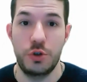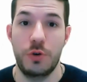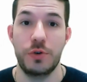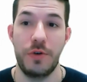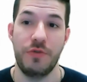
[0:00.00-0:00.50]

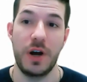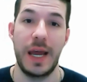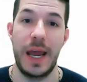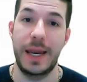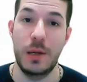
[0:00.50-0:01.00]
So if you can find
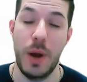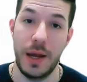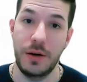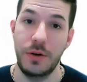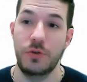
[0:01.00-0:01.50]
a
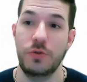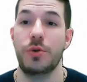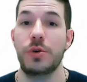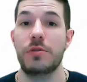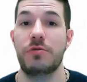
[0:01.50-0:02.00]
handyman,
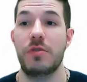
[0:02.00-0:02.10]
or you can